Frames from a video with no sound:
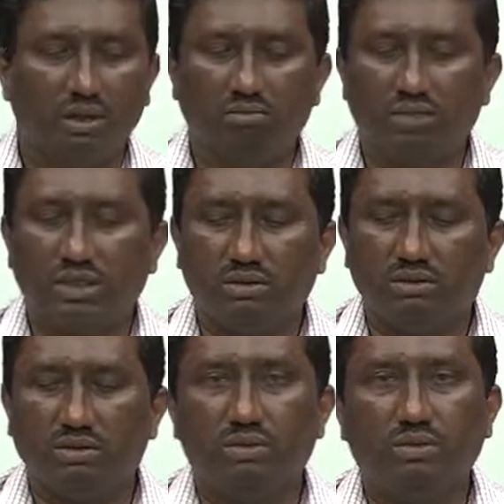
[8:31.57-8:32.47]
this
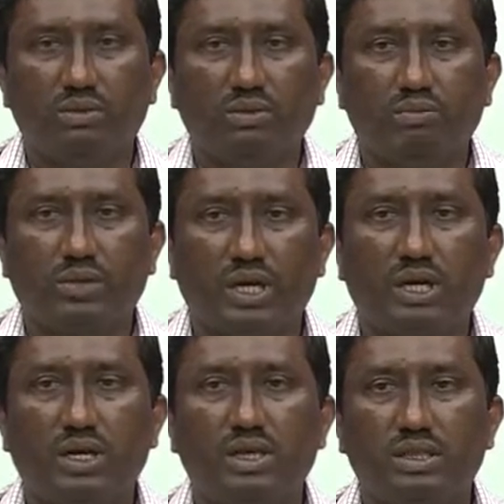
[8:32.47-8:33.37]

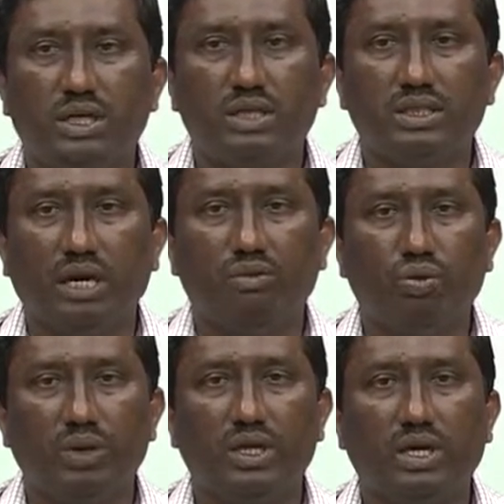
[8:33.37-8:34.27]
pertinent studies have to
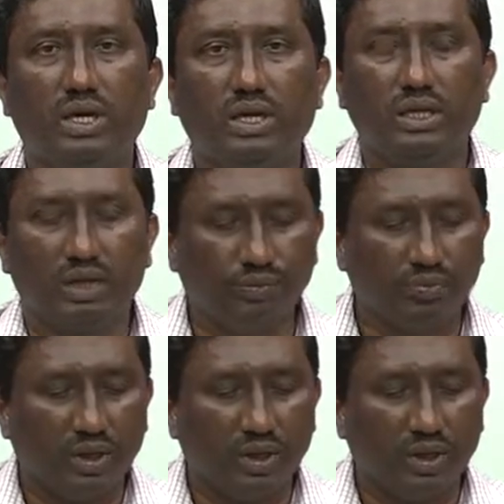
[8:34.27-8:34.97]
be conducted.